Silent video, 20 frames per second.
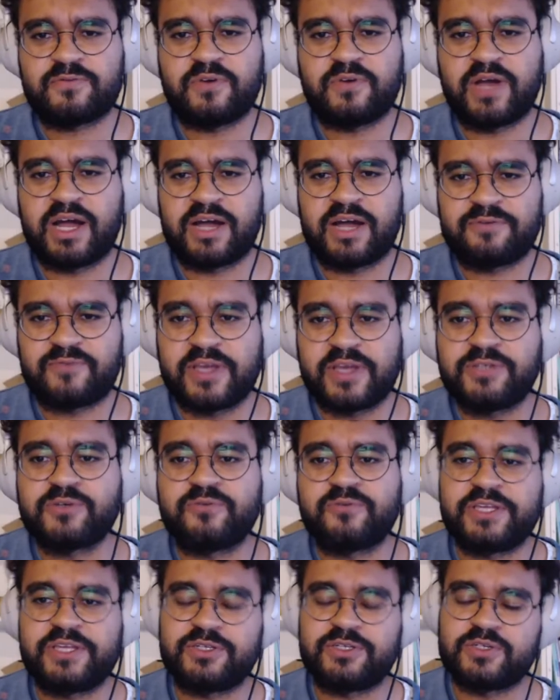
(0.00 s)
uh, facial
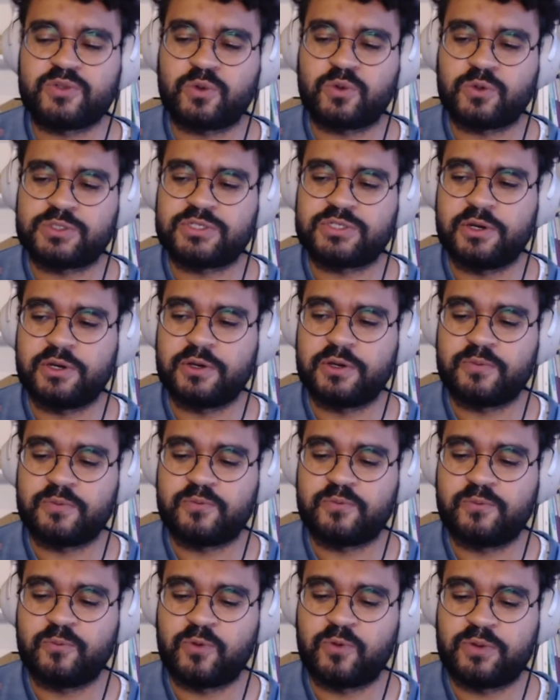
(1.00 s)
features also
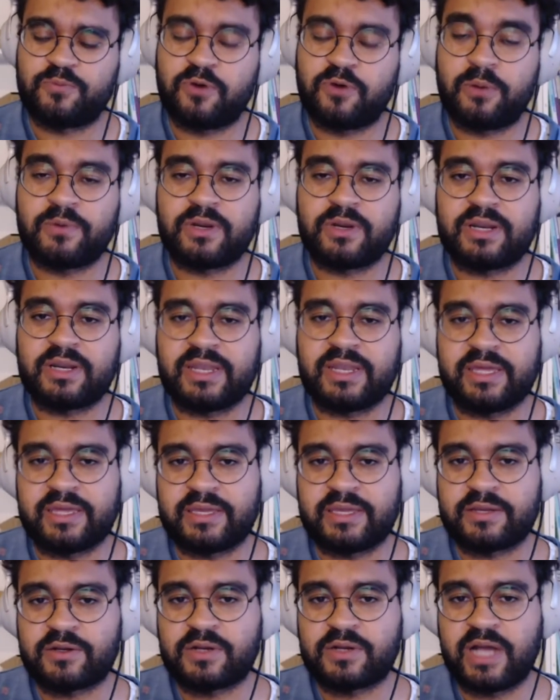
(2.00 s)
were
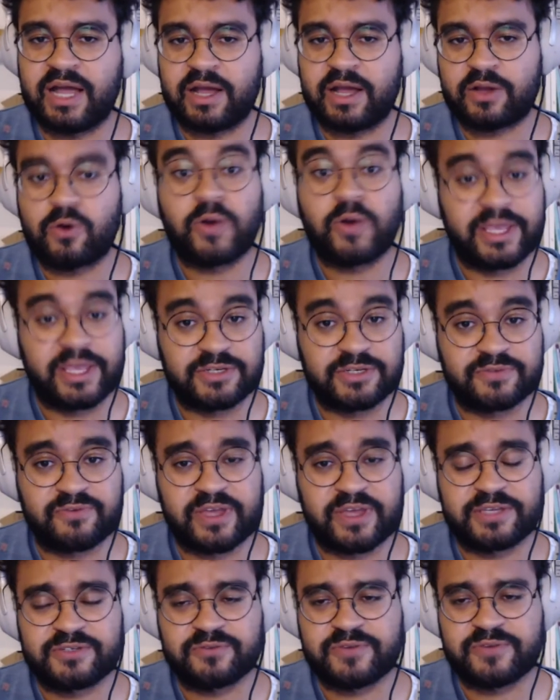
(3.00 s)
prominently uh, Caucasian
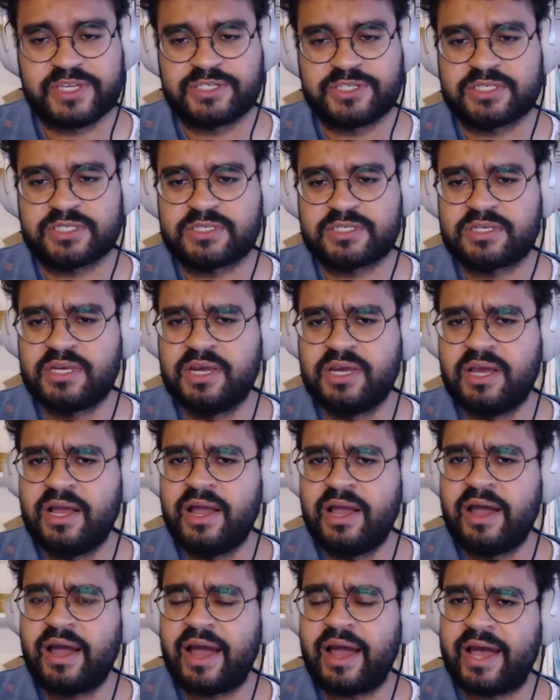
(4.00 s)
facial features.
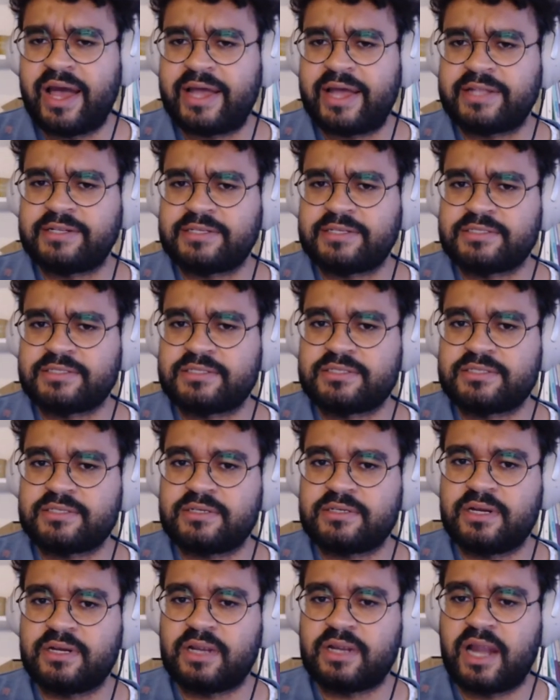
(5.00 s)
And
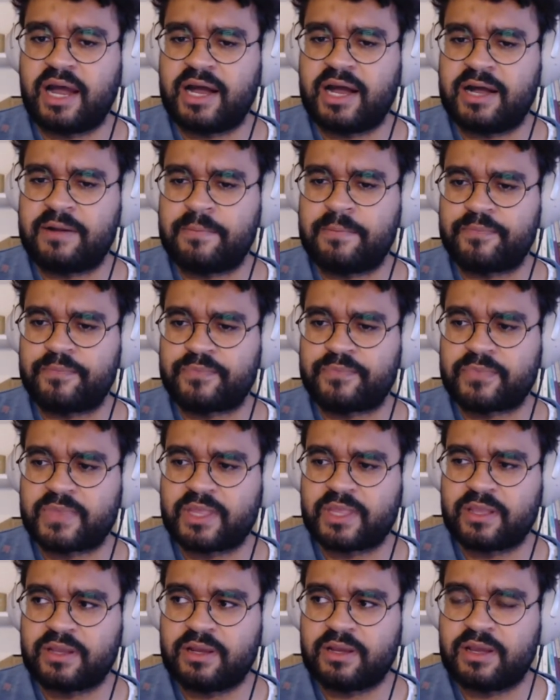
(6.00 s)
um,
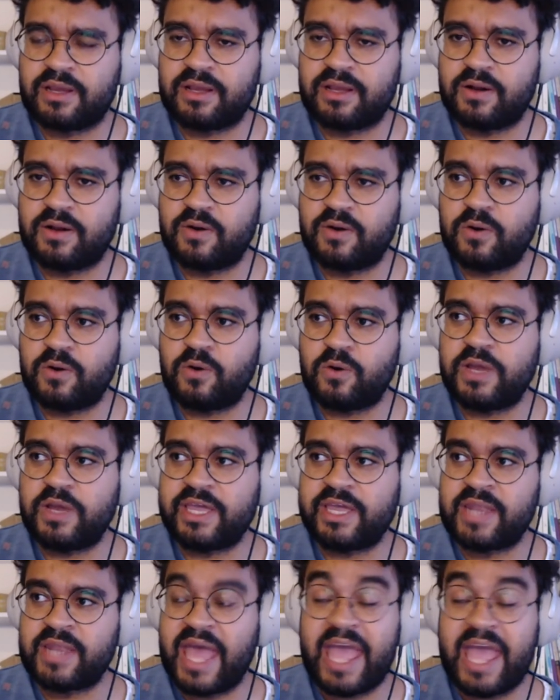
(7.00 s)

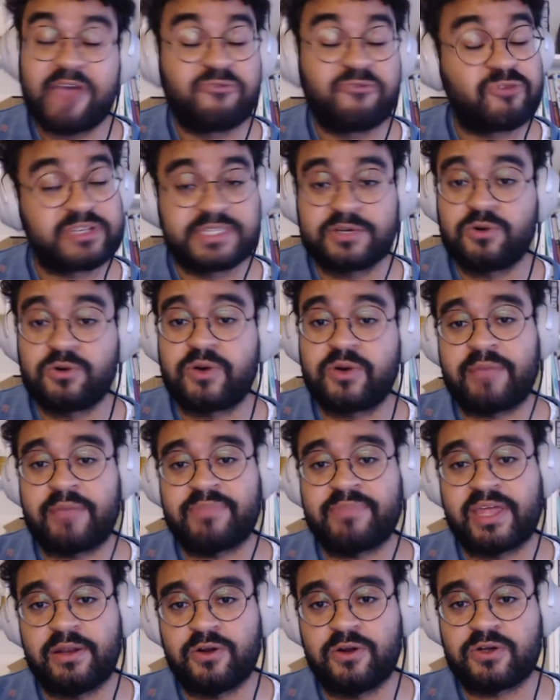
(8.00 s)
in every single game
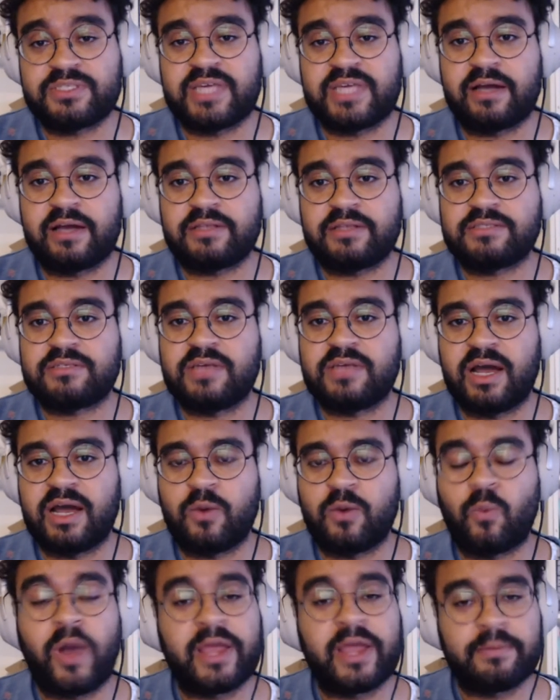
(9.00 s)
they looked at, uh,
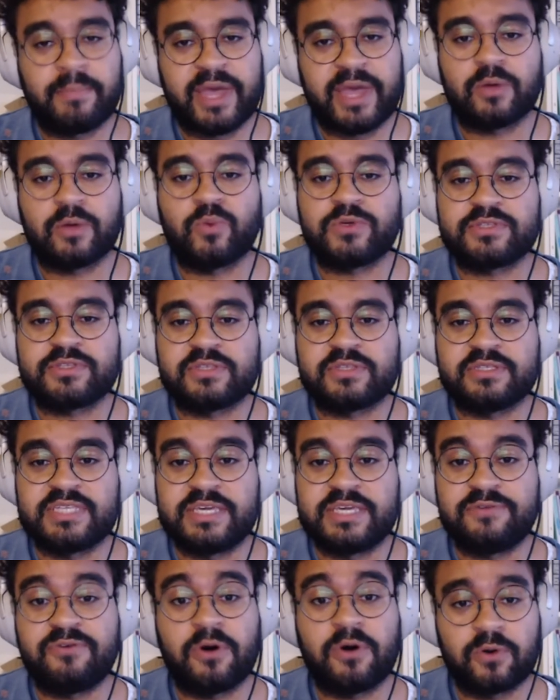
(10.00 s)
white male was the
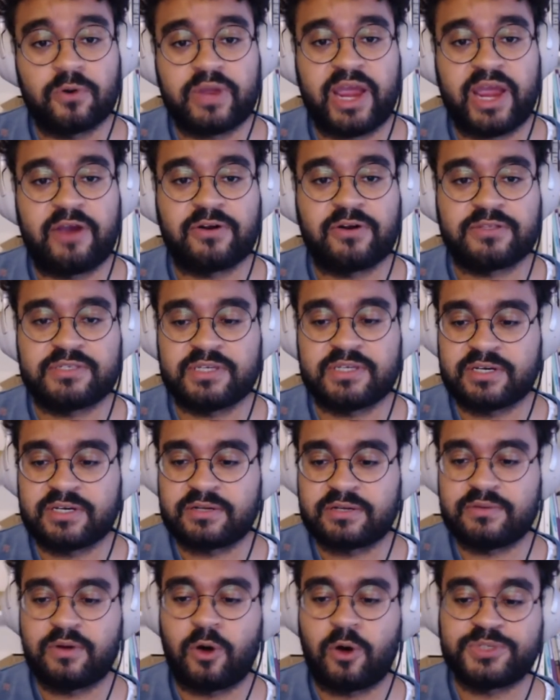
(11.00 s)
default
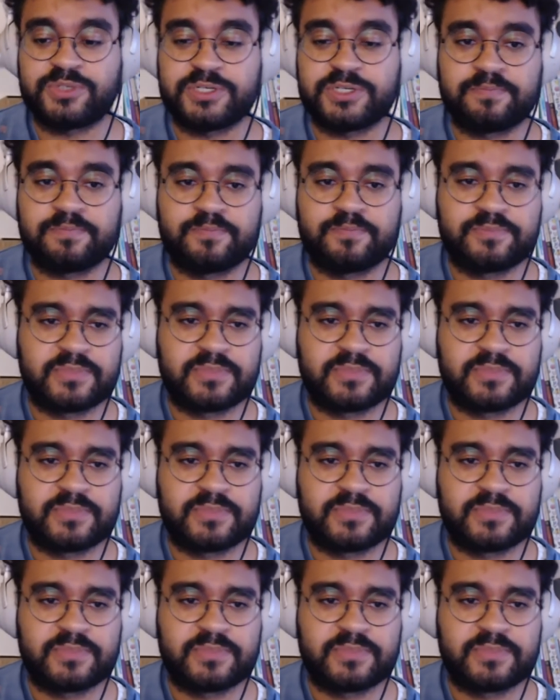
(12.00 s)
character option.